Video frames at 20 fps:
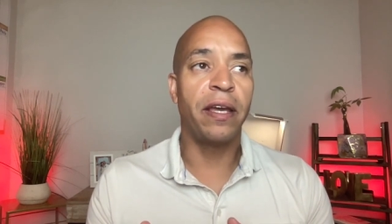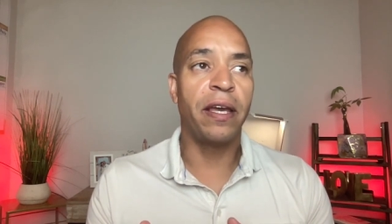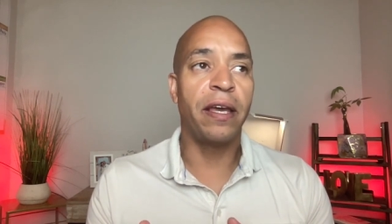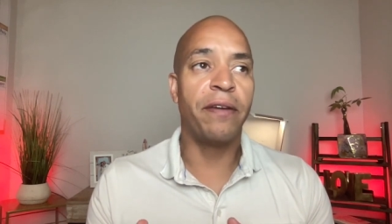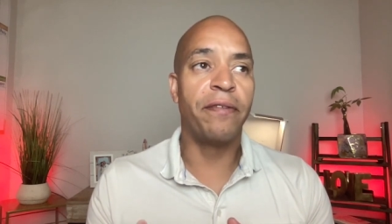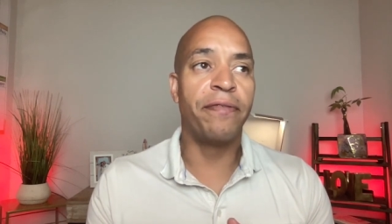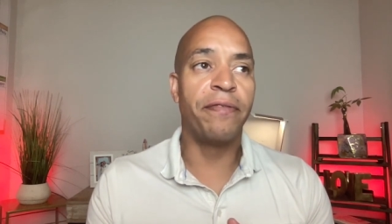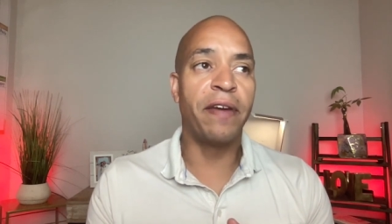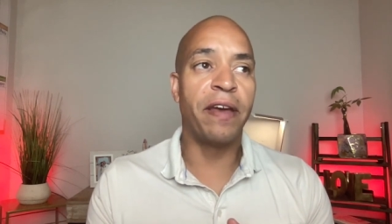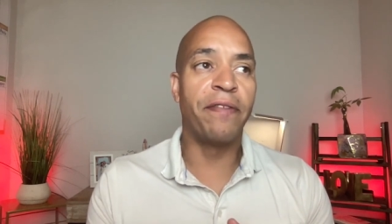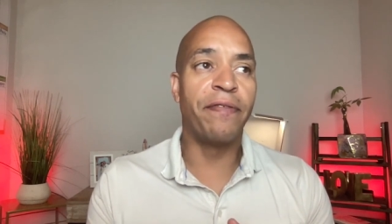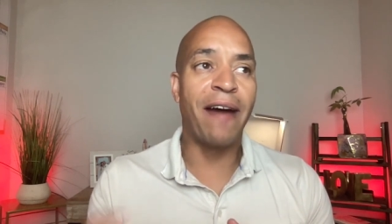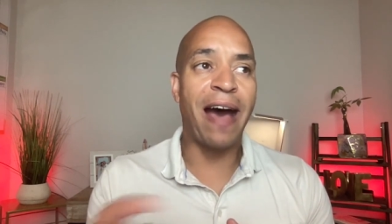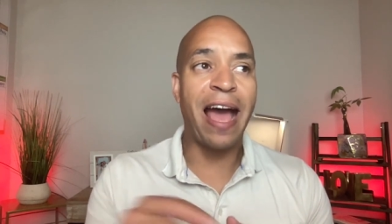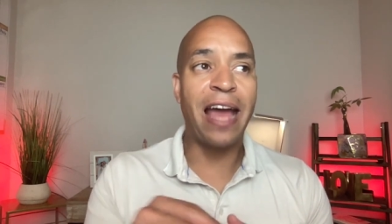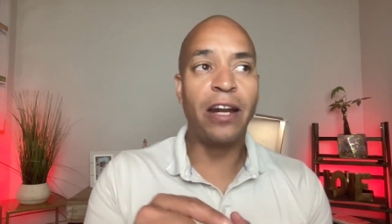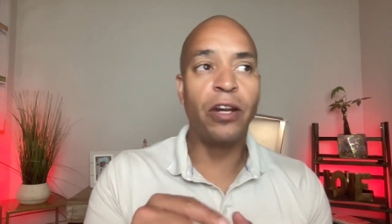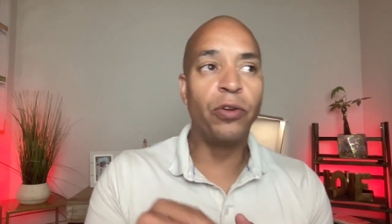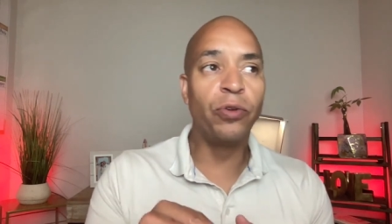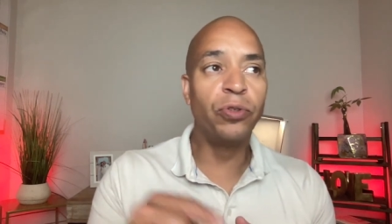if if
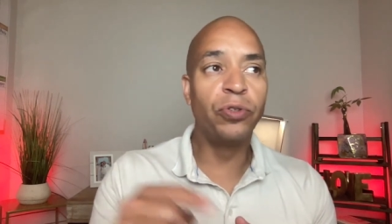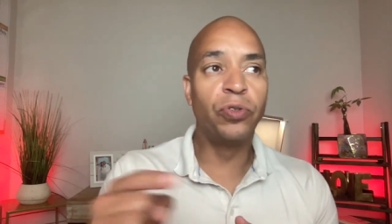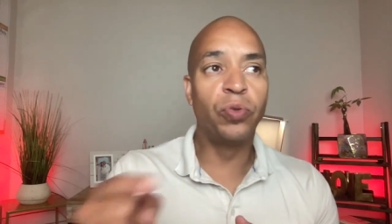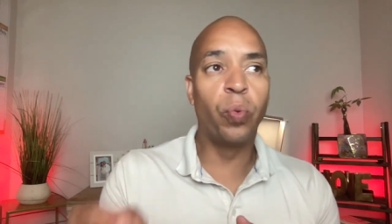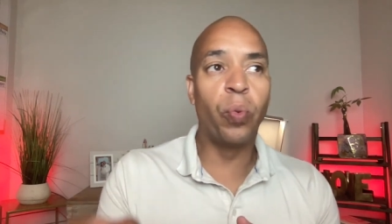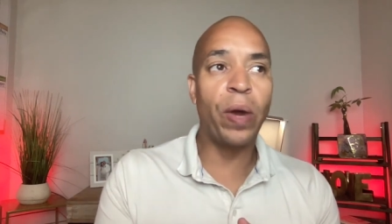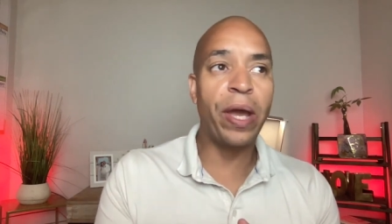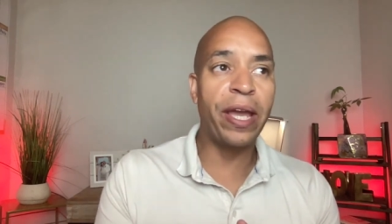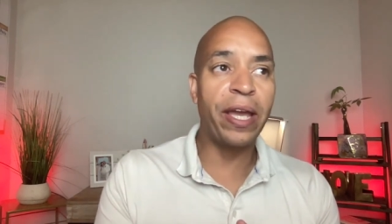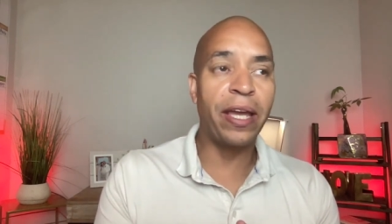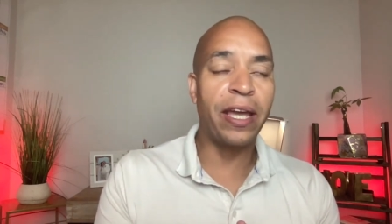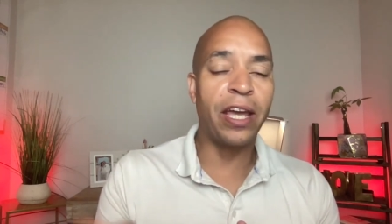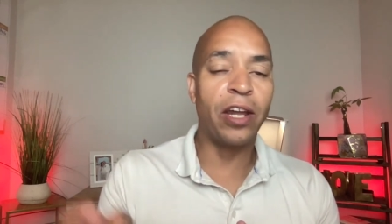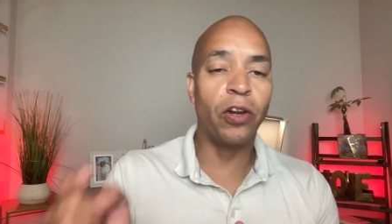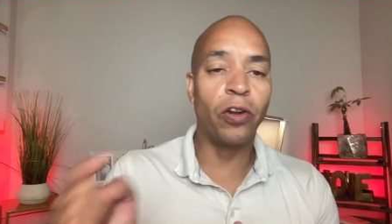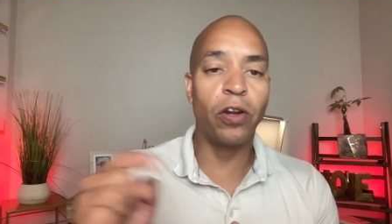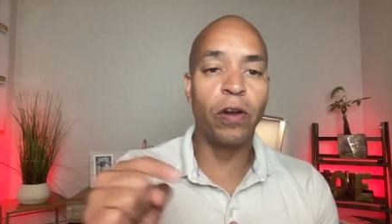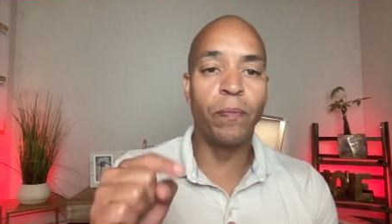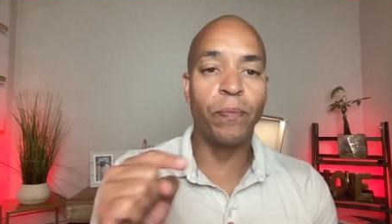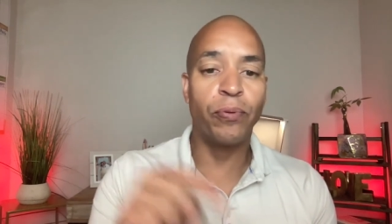I lose weight,
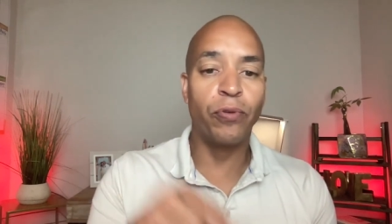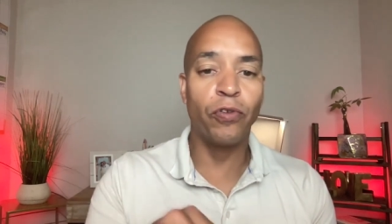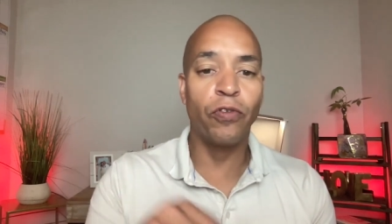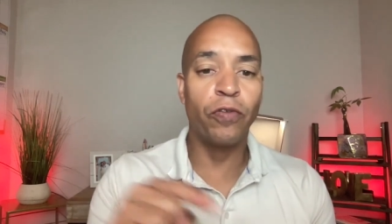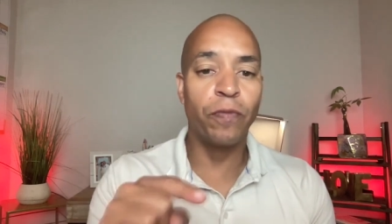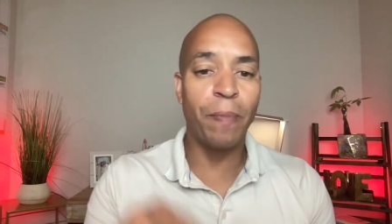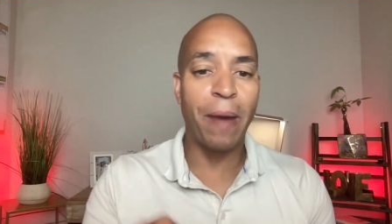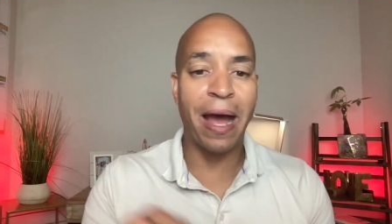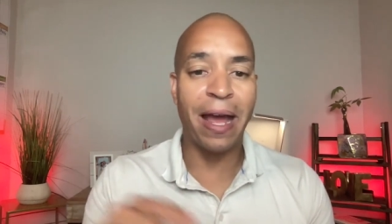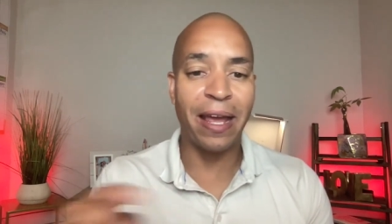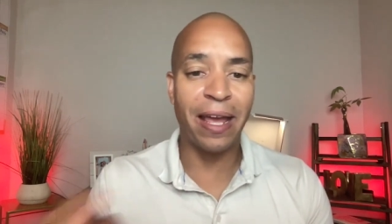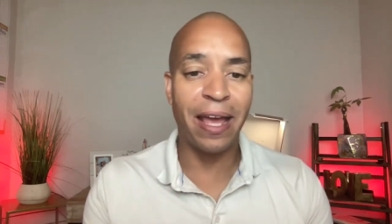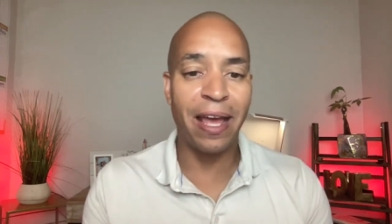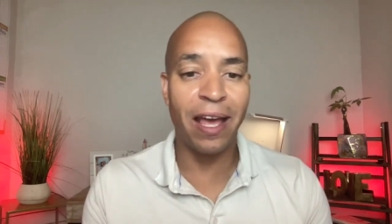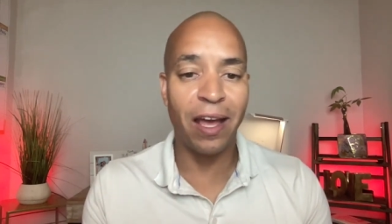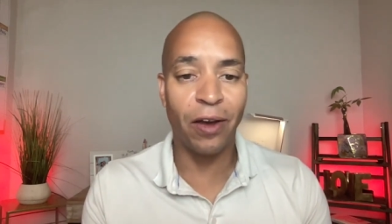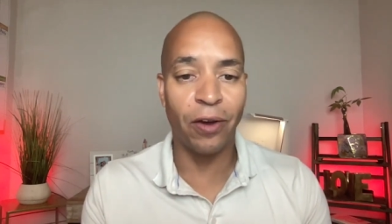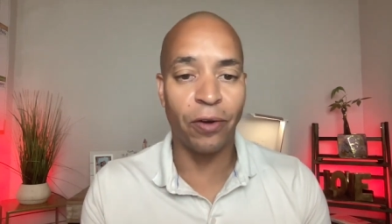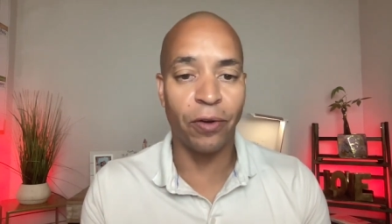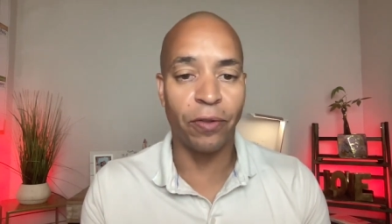it'll improve my
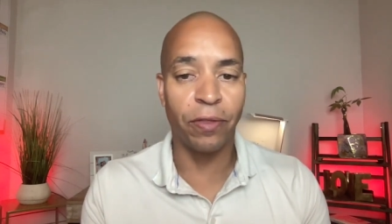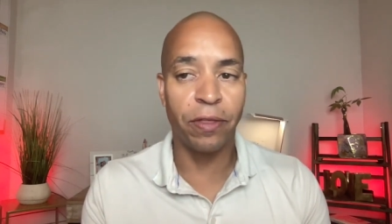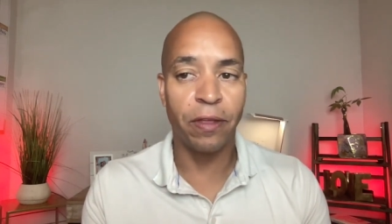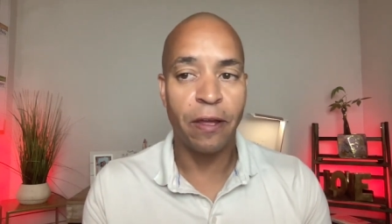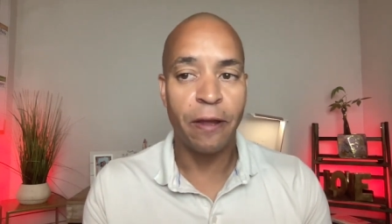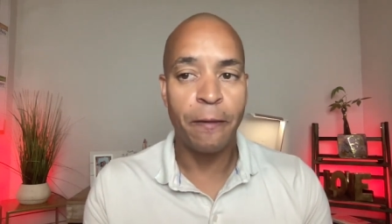health.